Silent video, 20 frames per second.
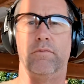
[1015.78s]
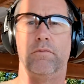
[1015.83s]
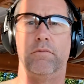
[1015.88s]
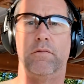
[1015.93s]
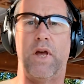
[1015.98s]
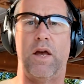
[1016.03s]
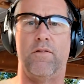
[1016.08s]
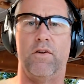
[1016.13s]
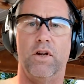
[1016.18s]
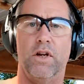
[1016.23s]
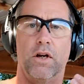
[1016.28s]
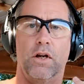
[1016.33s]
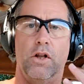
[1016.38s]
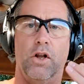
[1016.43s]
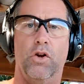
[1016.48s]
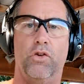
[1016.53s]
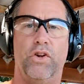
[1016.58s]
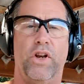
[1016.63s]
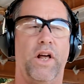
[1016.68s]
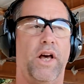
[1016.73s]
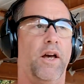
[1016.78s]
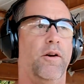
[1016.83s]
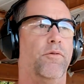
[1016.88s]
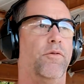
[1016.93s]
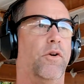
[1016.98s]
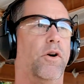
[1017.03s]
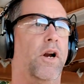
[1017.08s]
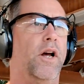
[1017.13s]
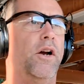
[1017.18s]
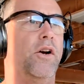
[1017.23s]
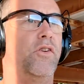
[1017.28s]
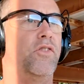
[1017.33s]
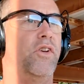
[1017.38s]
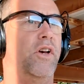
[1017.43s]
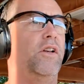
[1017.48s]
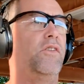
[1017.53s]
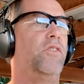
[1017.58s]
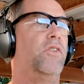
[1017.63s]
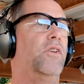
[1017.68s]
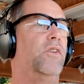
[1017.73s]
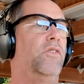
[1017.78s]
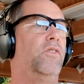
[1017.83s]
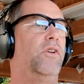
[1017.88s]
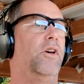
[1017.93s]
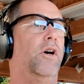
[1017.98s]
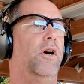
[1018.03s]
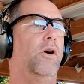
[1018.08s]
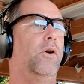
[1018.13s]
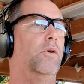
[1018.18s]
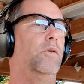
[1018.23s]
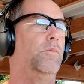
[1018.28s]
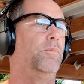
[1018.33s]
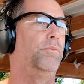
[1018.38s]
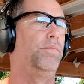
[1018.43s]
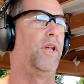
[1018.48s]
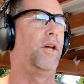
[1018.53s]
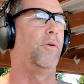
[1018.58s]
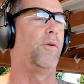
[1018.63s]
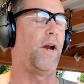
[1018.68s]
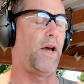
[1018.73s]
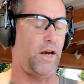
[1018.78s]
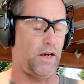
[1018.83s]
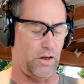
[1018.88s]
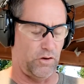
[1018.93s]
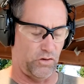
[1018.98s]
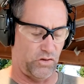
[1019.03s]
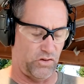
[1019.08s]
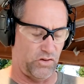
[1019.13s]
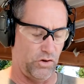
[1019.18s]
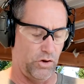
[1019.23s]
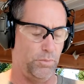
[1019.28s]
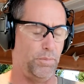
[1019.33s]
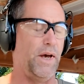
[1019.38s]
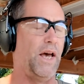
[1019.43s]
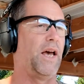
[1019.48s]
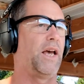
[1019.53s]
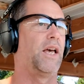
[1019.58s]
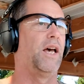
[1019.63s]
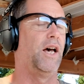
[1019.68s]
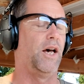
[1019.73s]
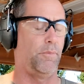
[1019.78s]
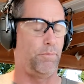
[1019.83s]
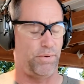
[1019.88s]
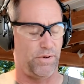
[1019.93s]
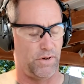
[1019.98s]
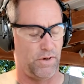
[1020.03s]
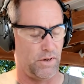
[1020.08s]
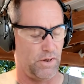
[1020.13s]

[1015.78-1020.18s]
having to close an eye for iron sights. So, plate rack is stood back up.